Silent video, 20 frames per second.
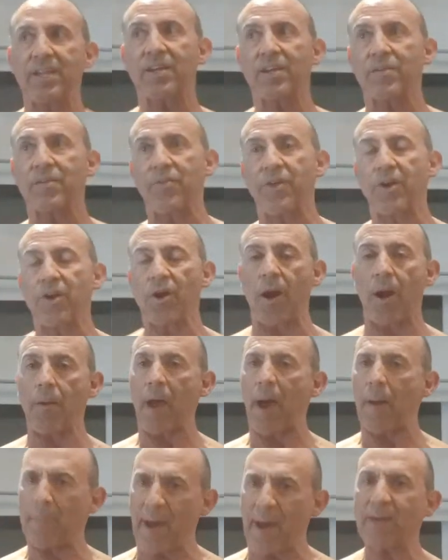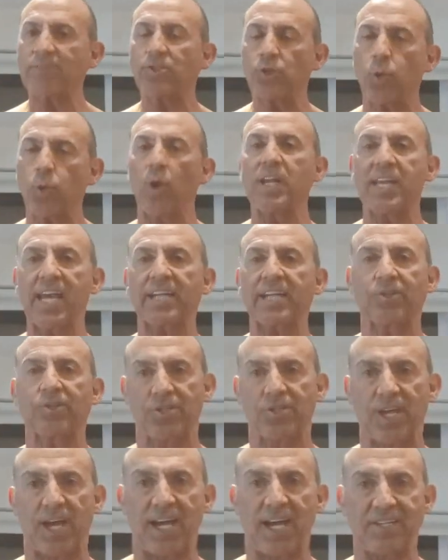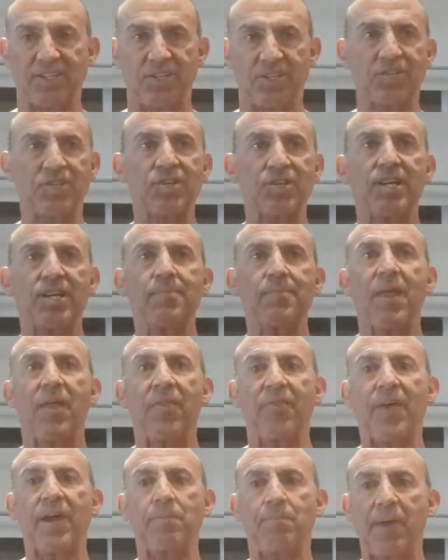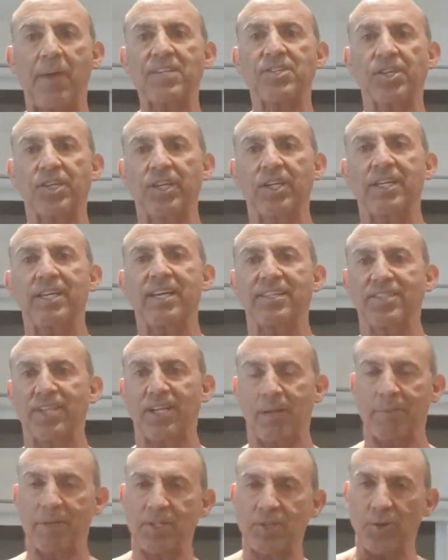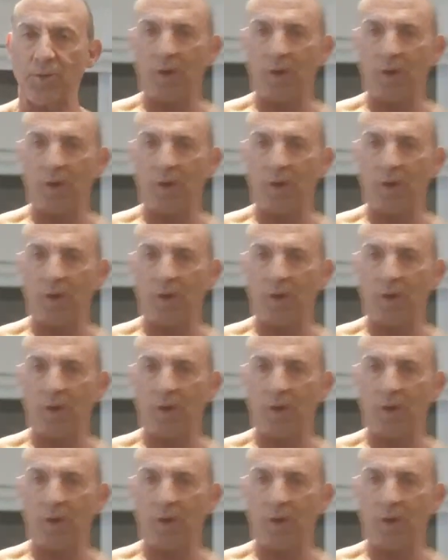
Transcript: there are about 20 exercises that basically it's a little bit too